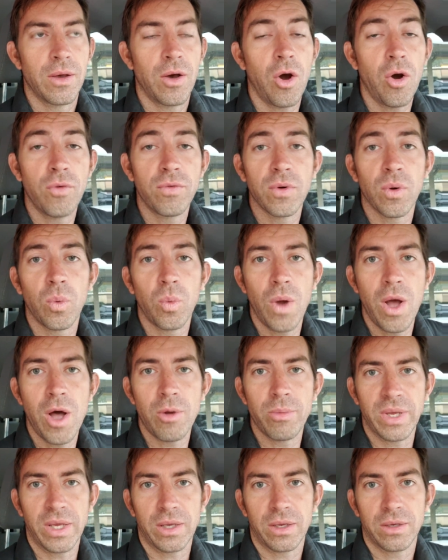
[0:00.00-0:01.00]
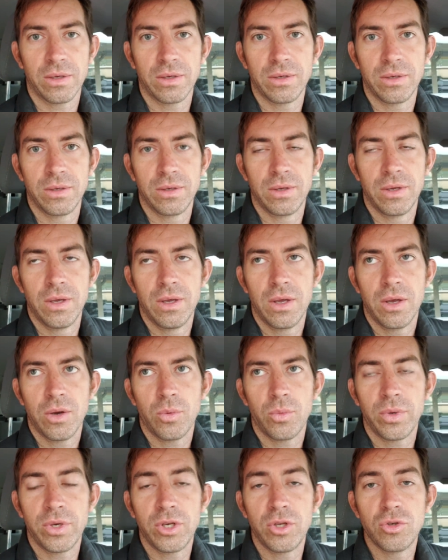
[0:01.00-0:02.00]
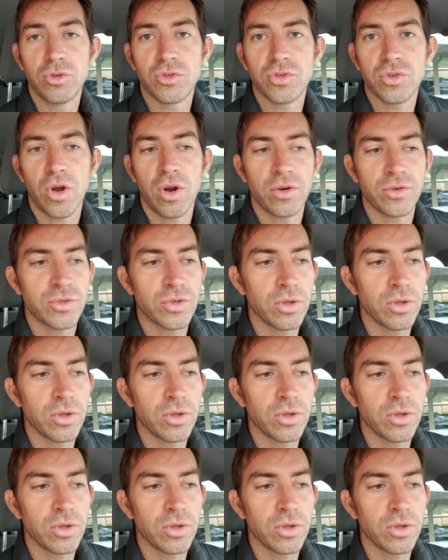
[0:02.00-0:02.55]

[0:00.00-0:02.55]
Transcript: overwhelming when you start